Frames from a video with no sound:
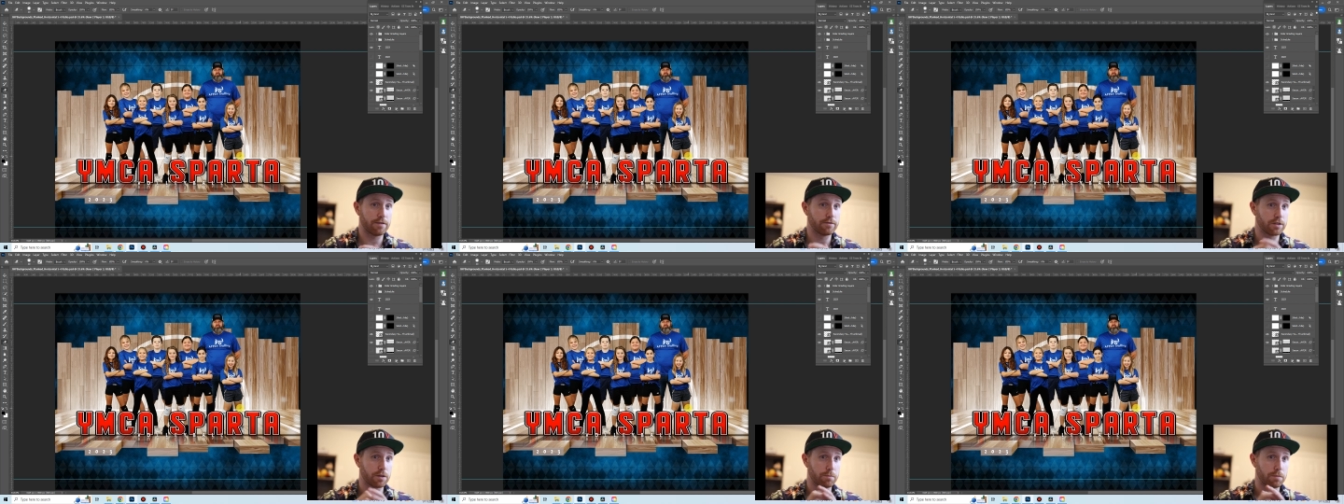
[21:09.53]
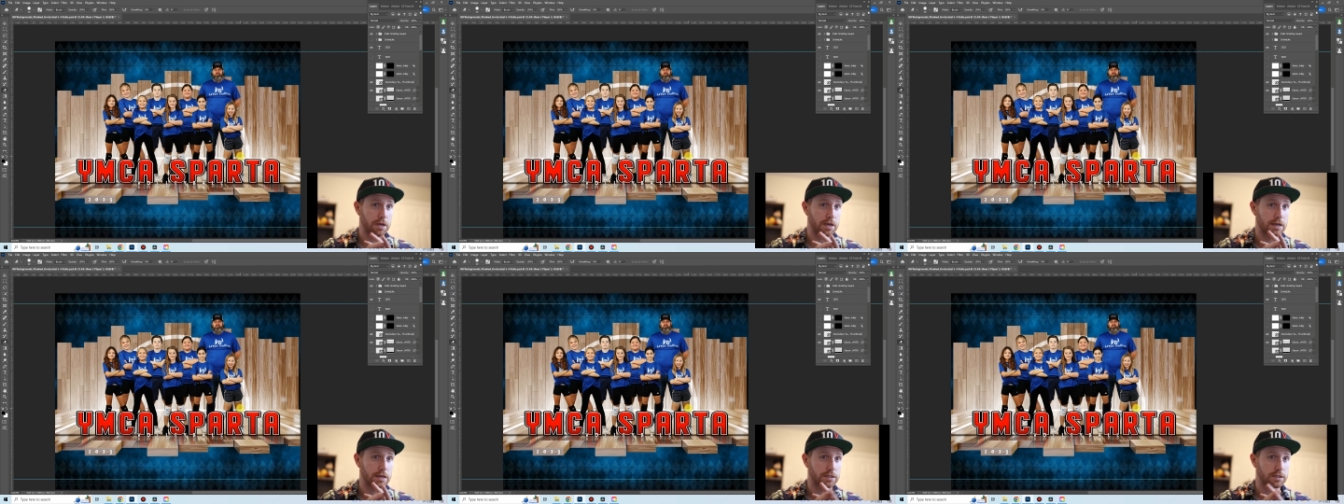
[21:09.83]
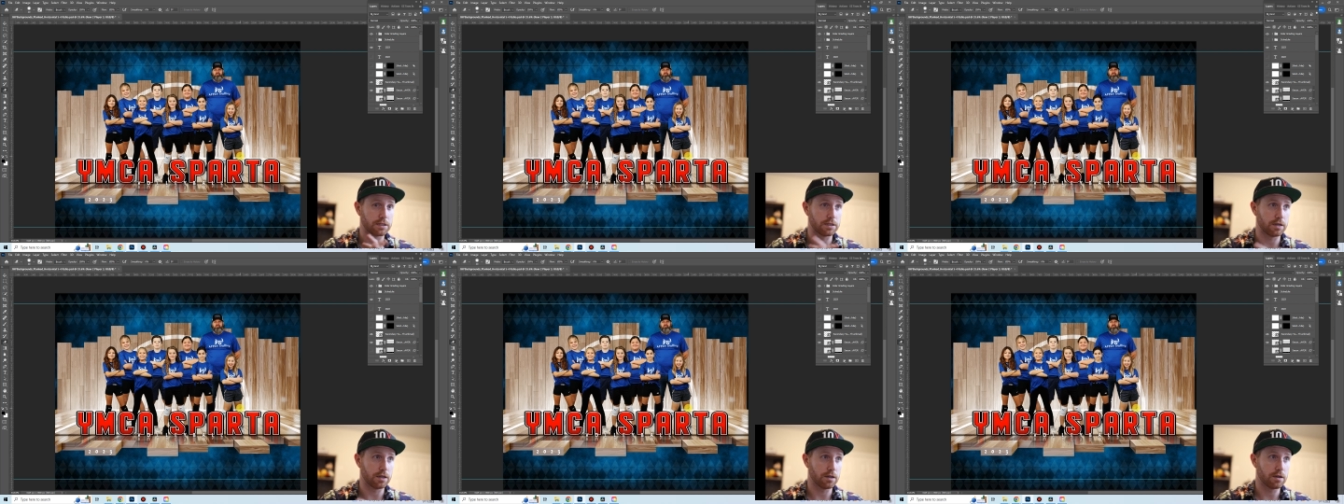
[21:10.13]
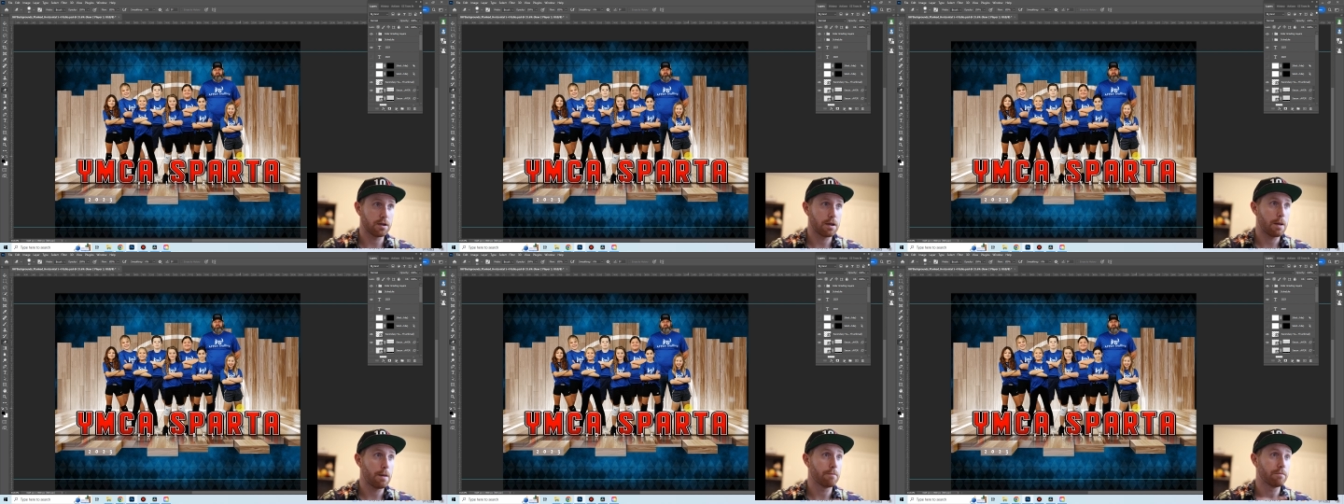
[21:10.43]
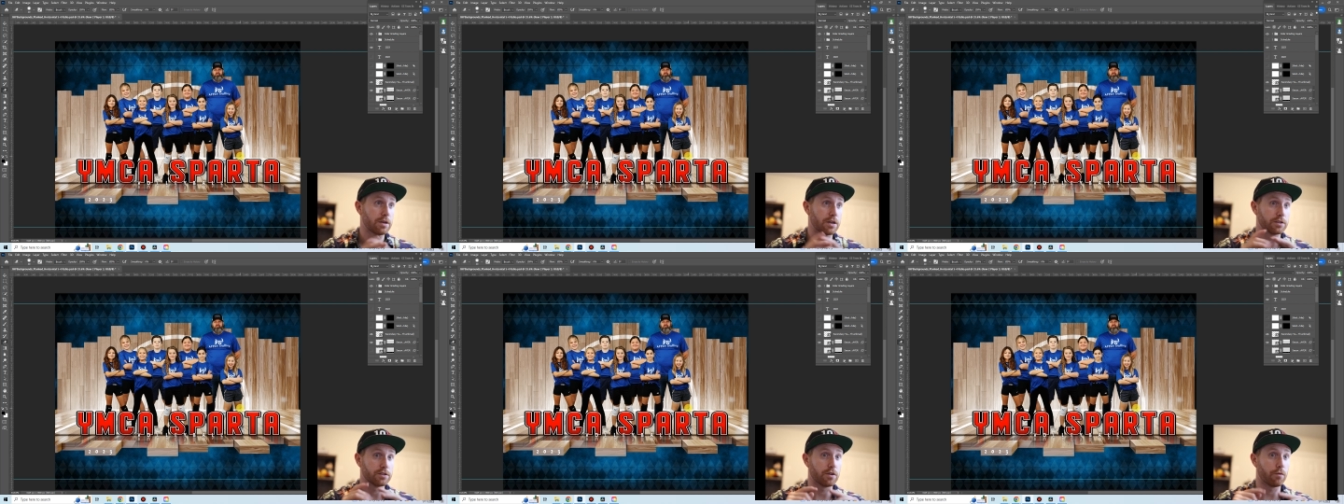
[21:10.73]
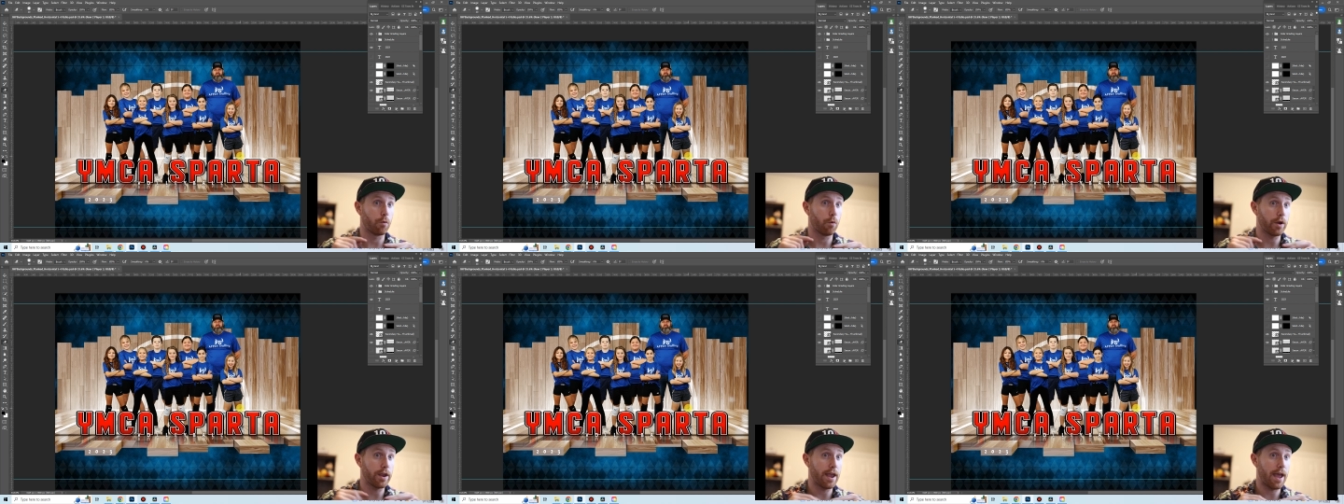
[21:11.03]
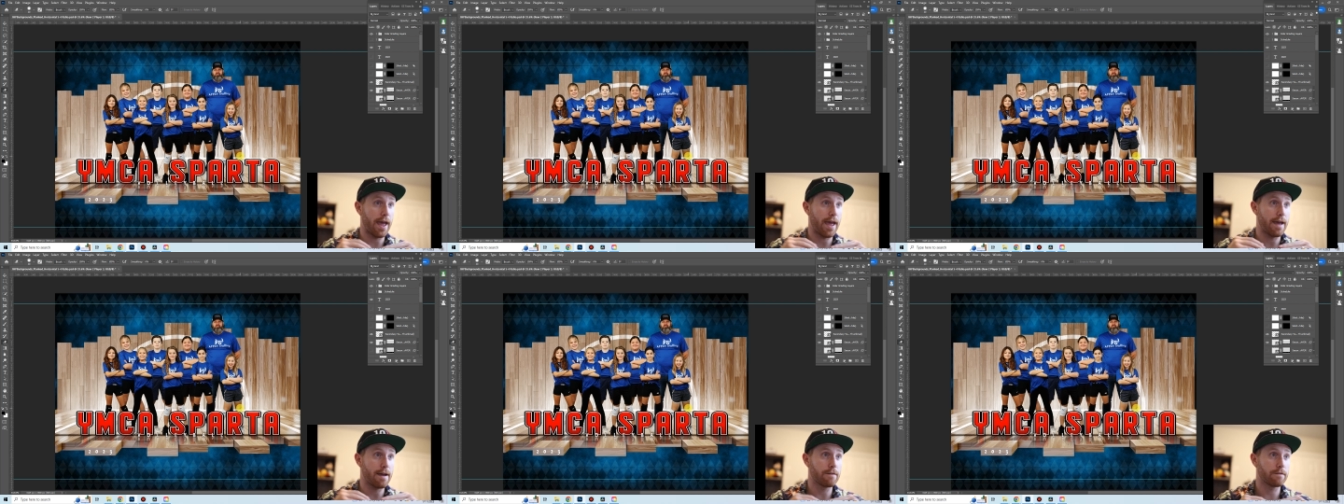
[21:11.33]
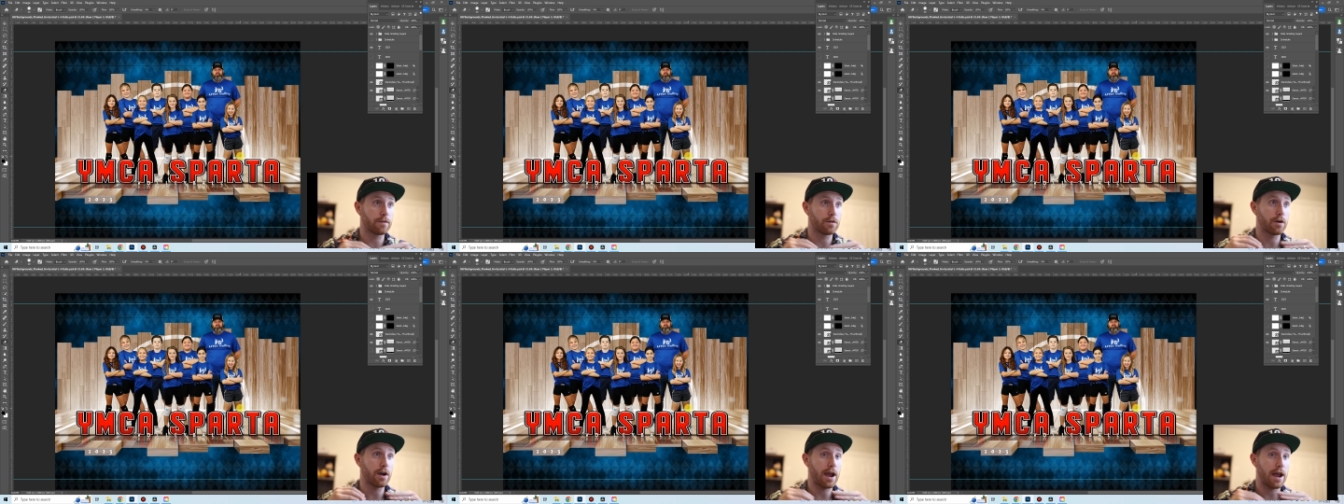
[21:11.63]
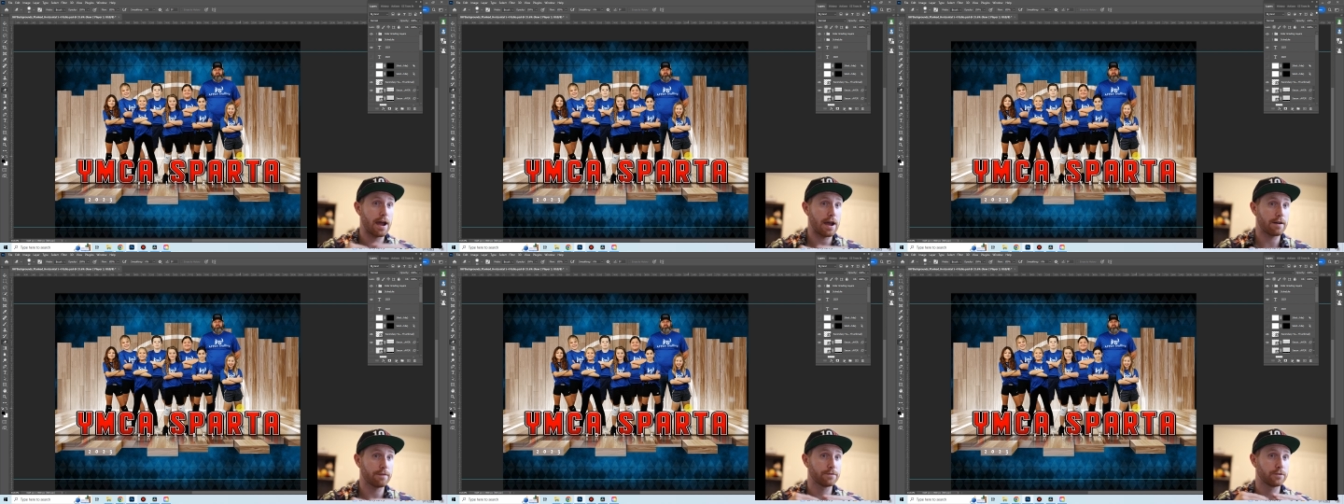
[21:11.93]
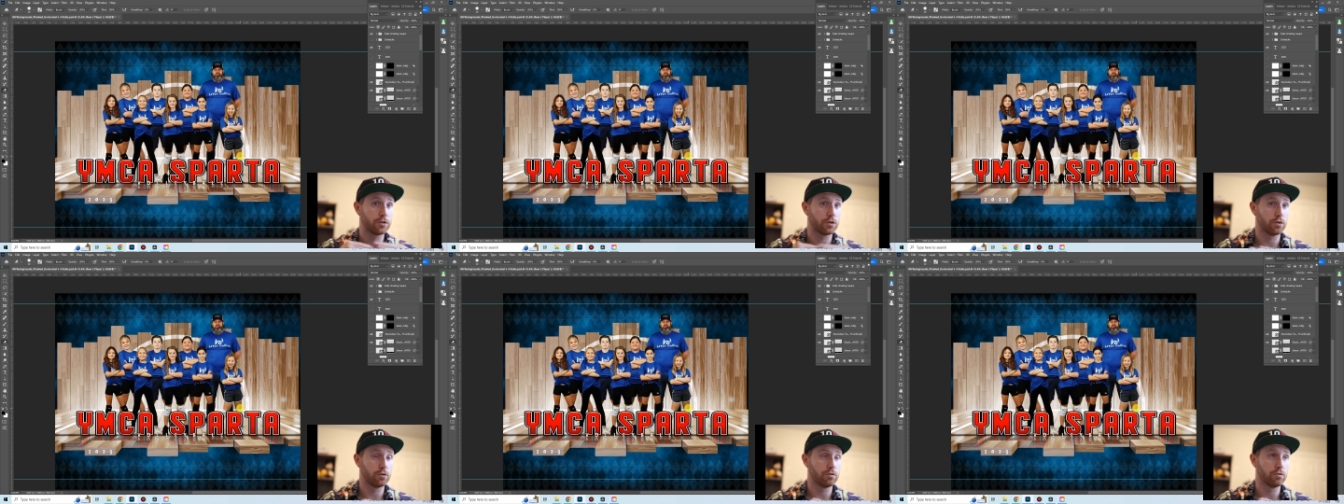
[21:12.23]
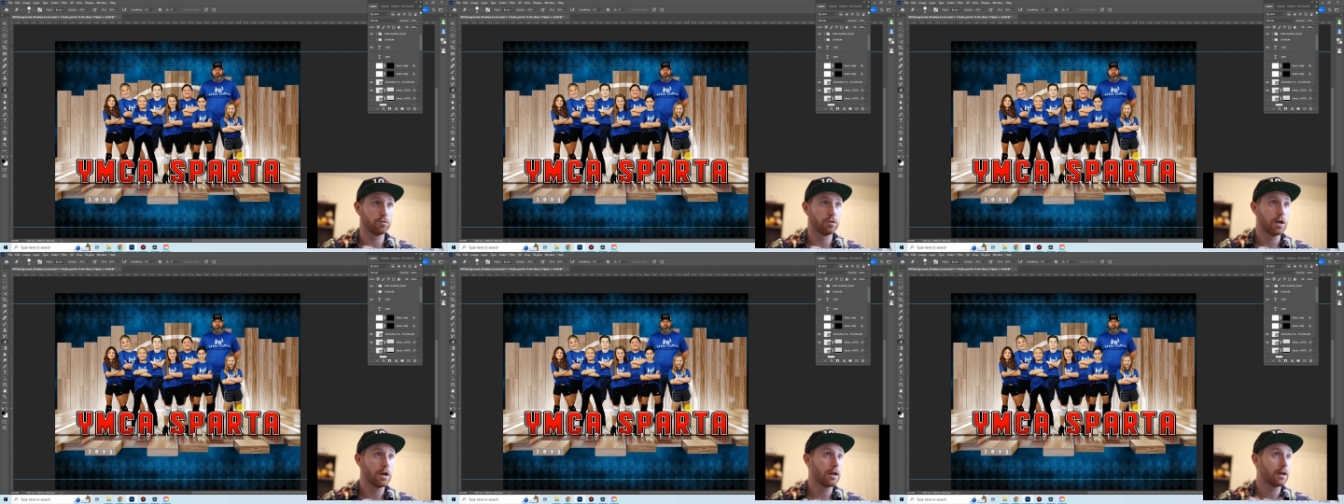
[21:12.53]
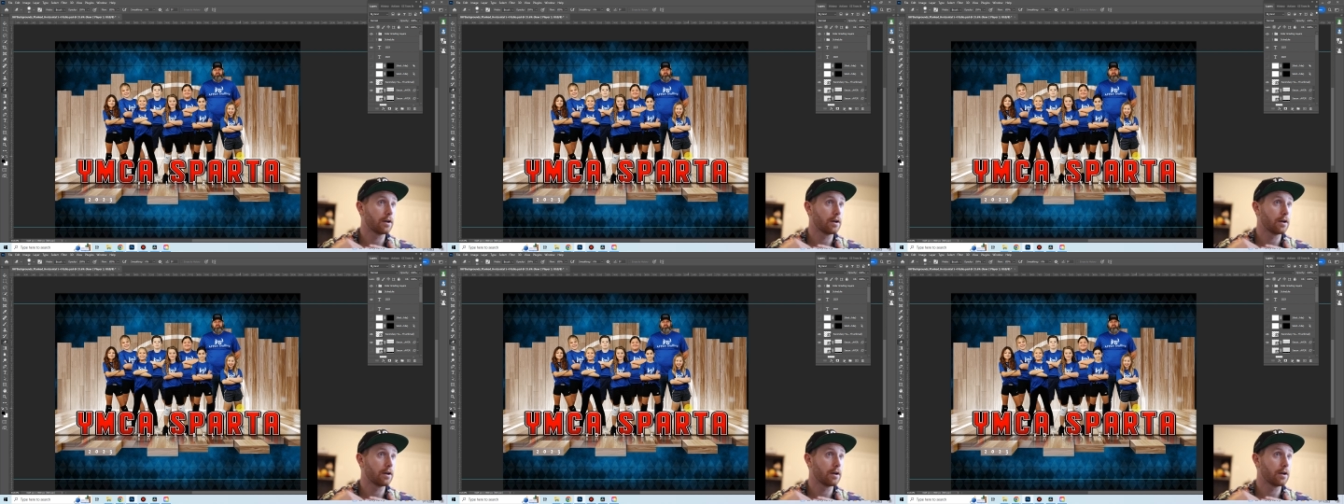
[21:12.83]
as a PSD? Because if we ever have to